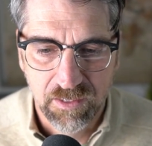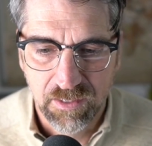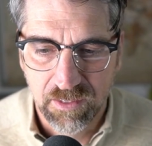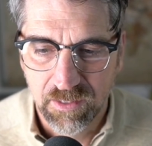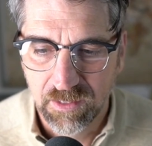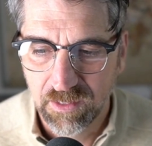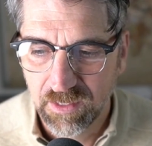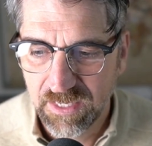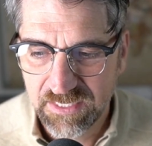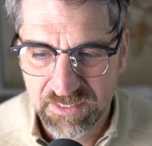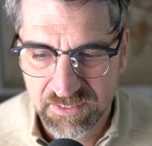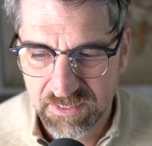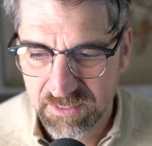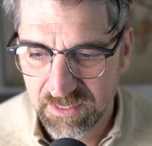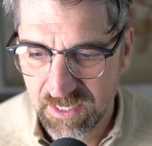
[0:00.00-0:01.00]

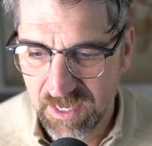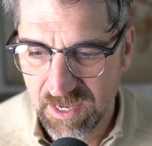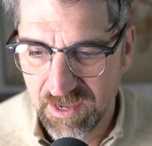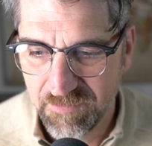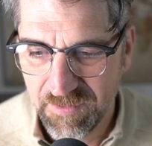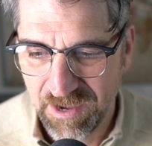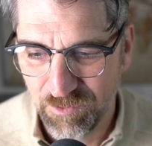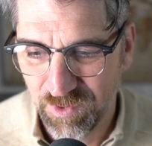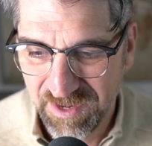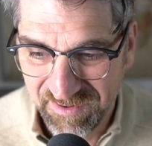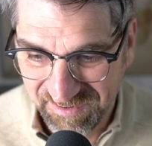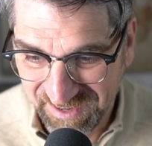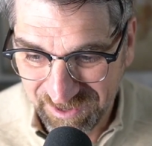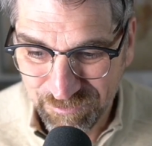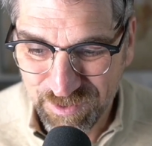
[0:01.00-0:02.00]
I want to
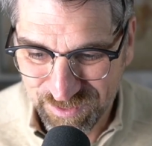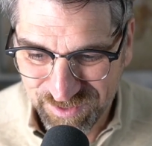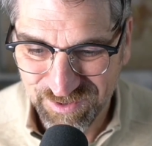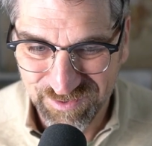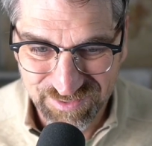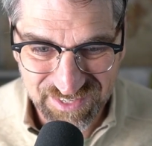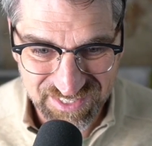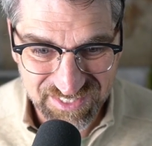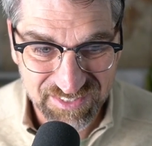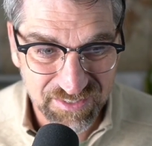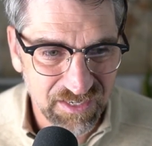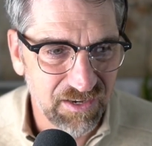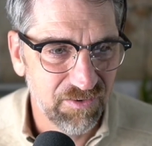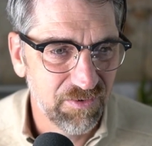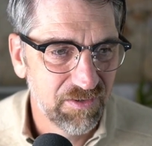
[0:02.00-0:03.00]
share with you this.
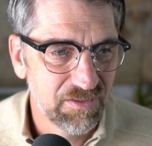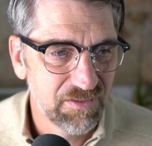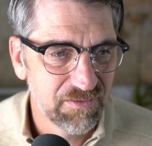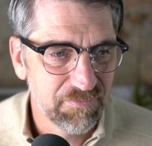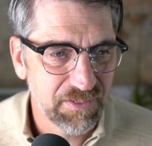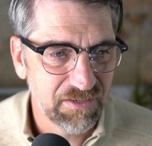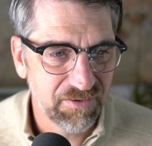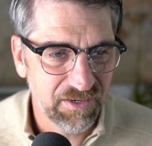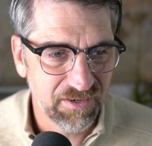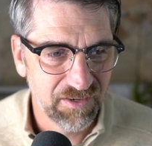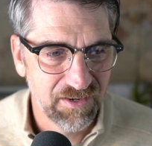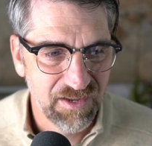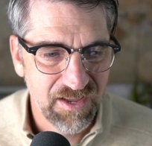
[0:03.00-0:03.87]
Oh, go here.